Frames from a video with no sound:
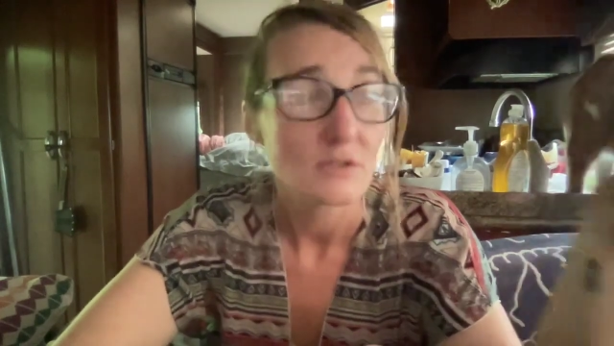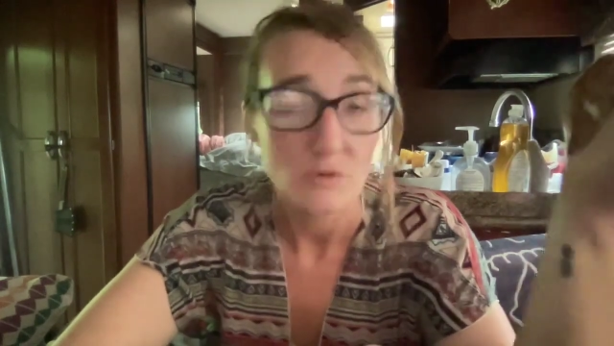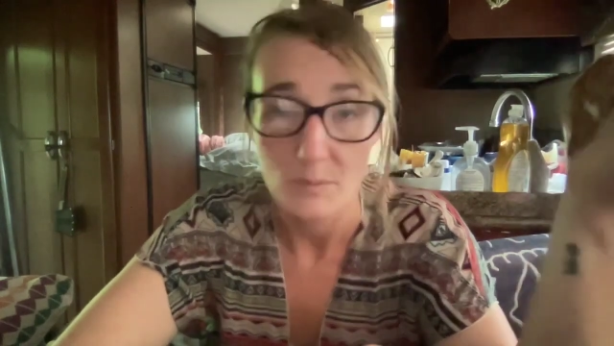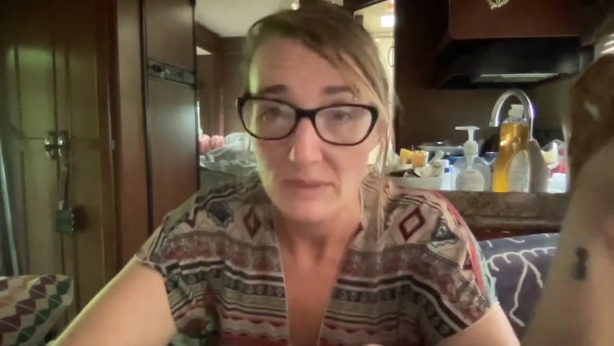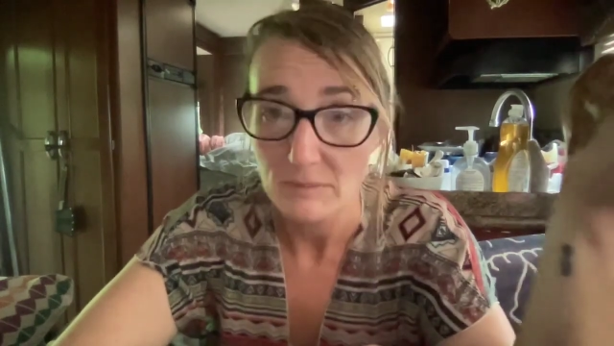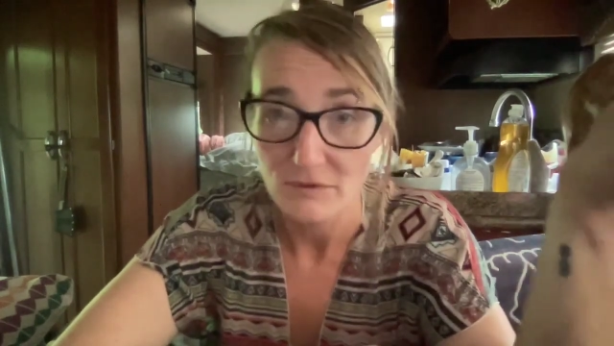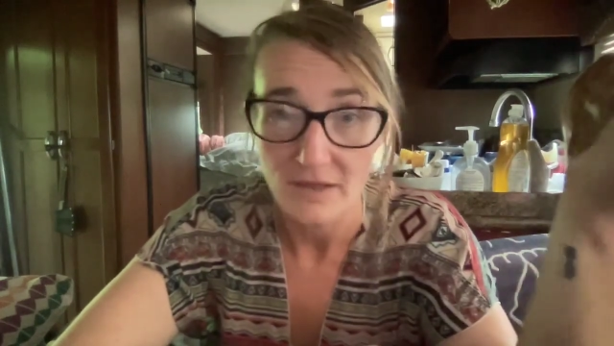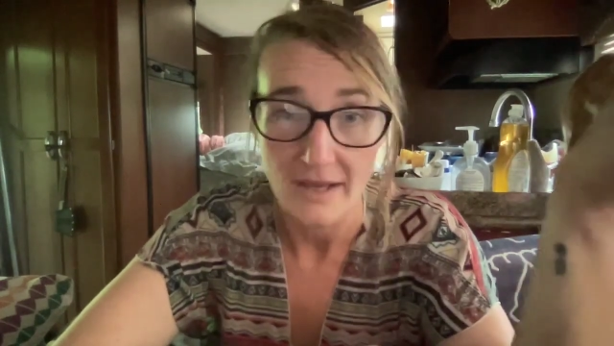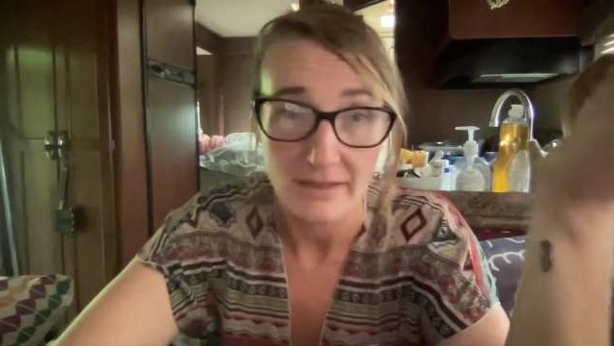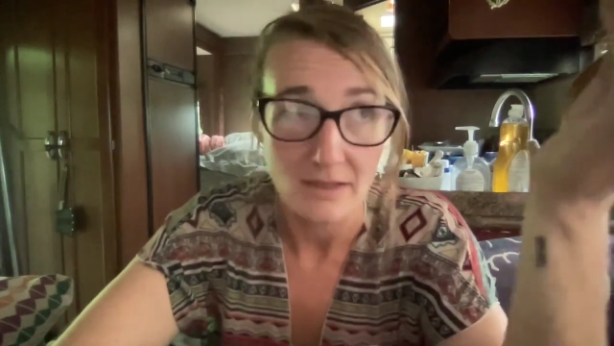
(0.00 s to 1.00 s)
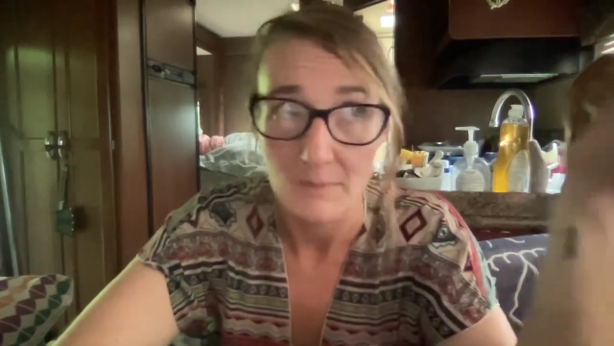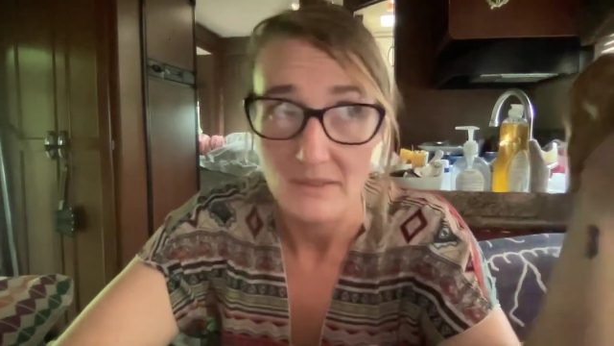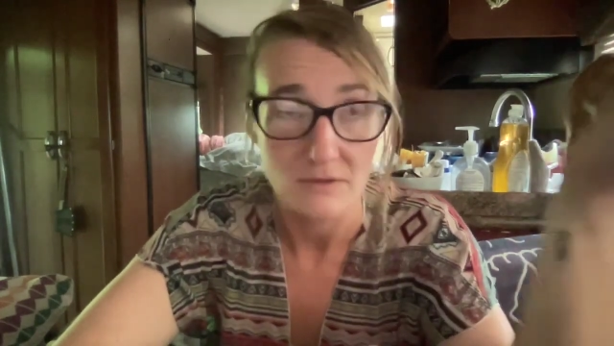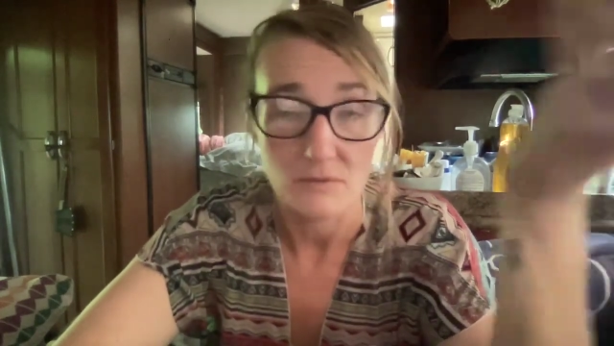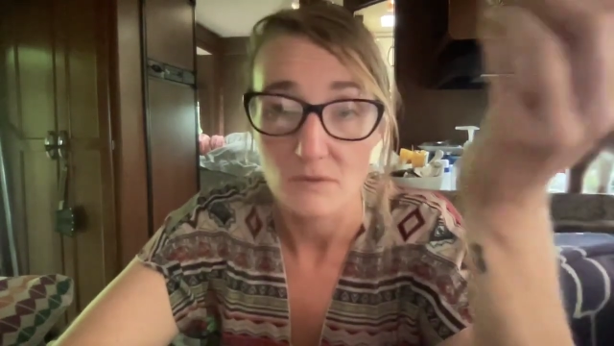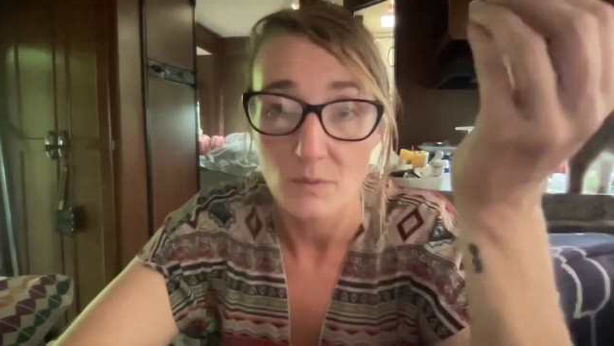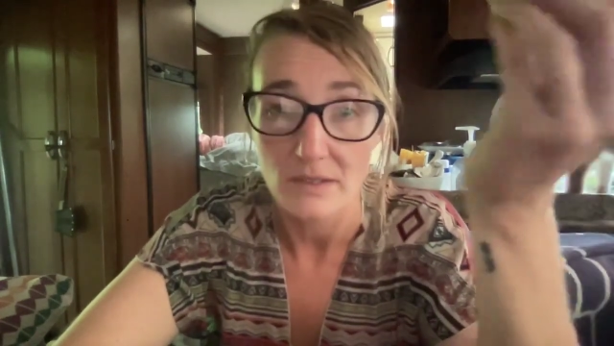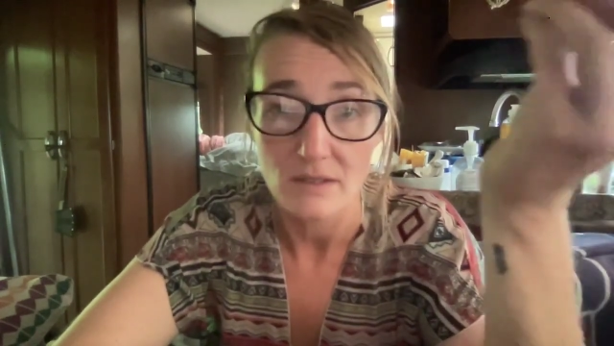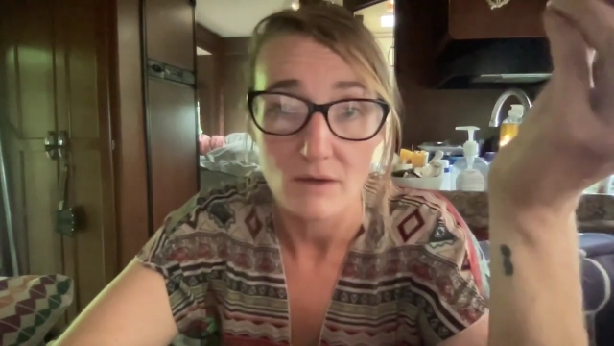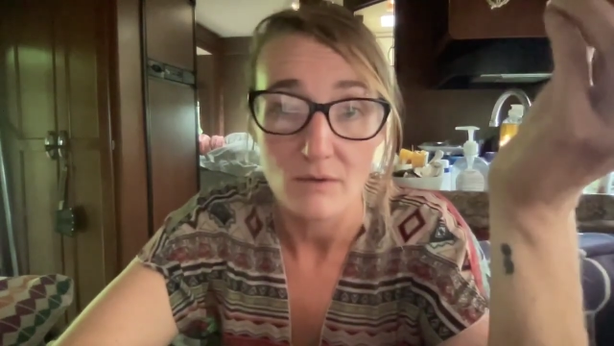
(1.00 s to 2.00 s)
to a beam of light coming in through the
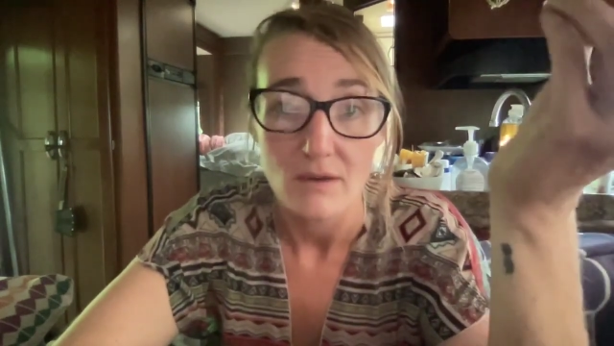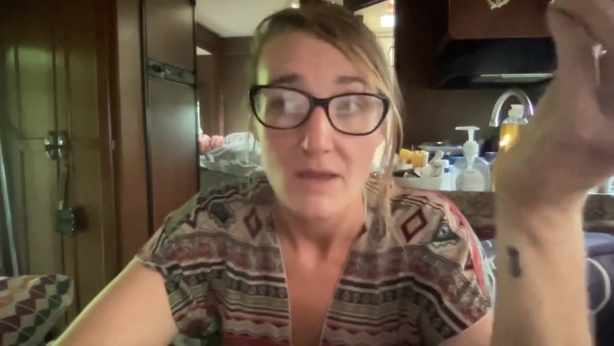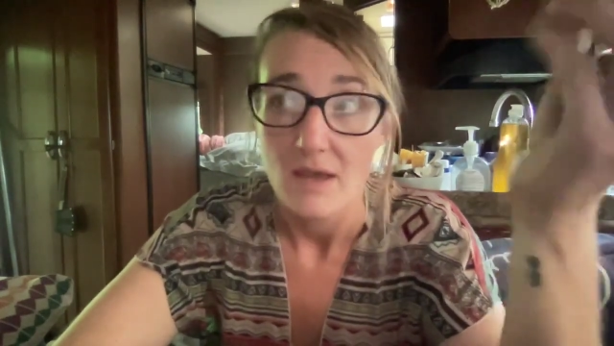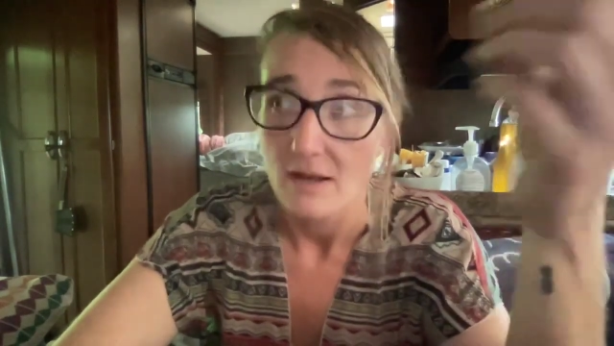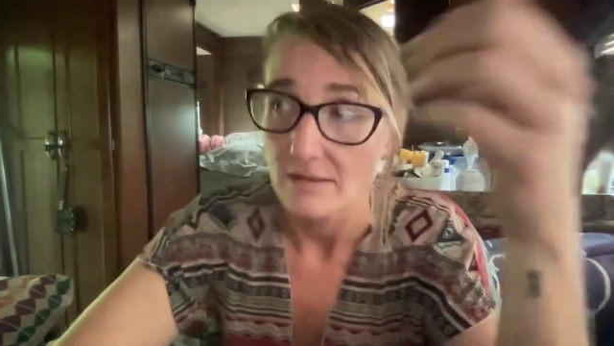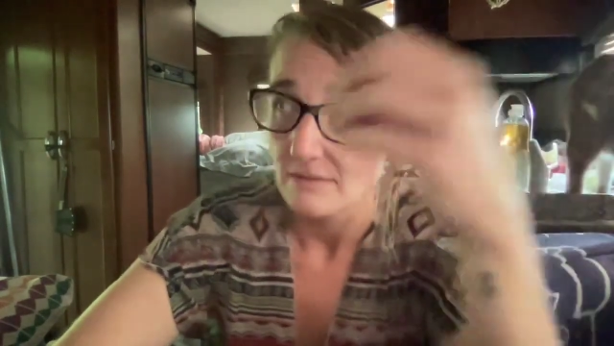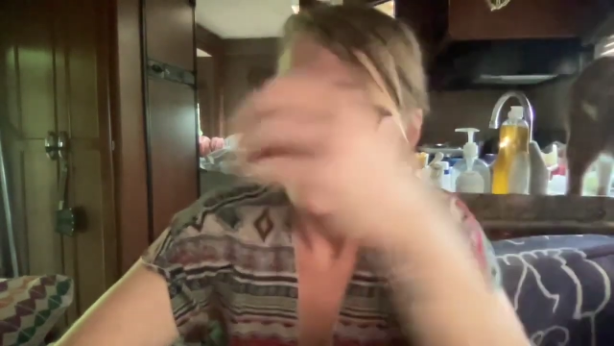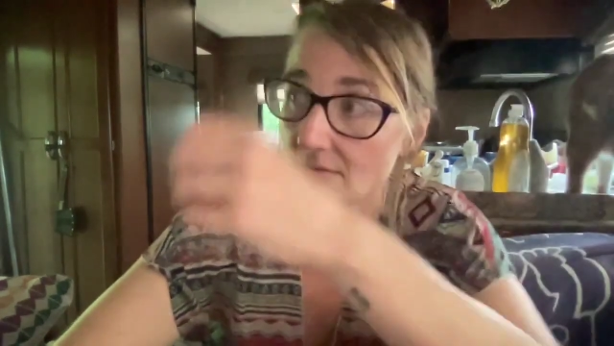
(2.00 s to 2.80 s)
window, and it